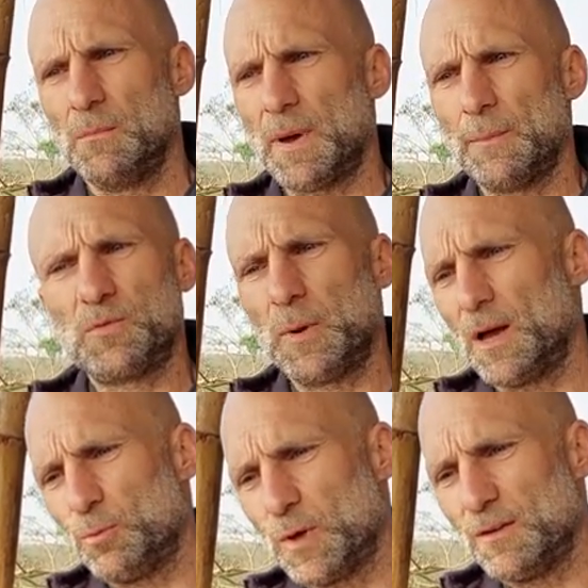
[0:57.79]
perhaps by
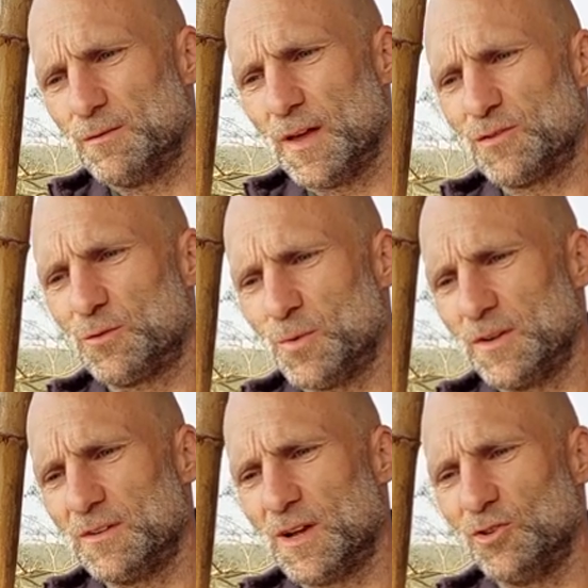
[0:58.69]
helping vets from
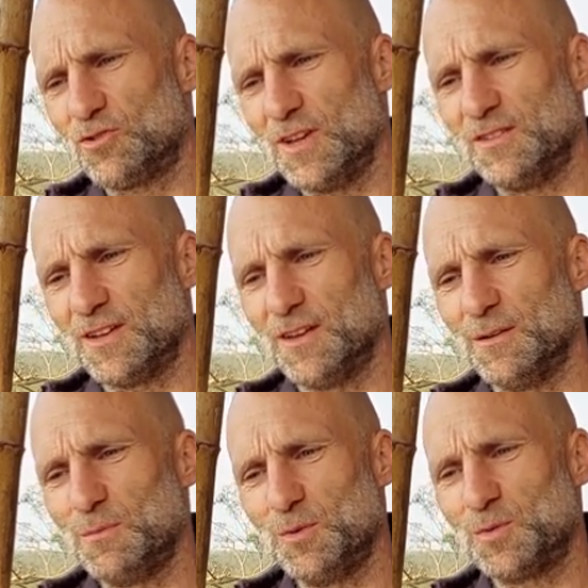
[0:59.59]
one country
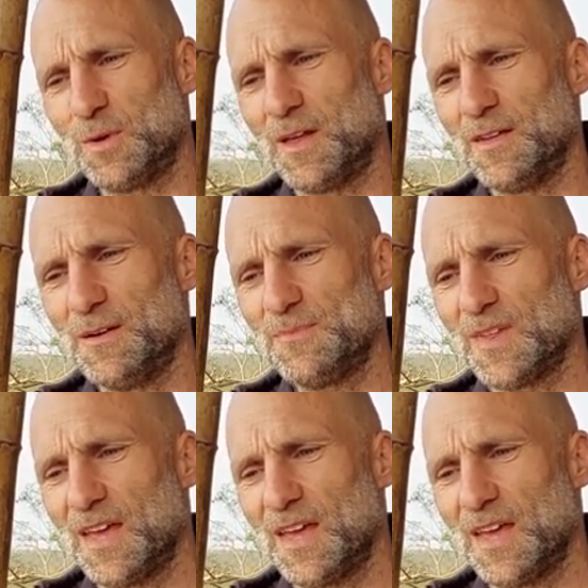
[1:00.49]
to move to another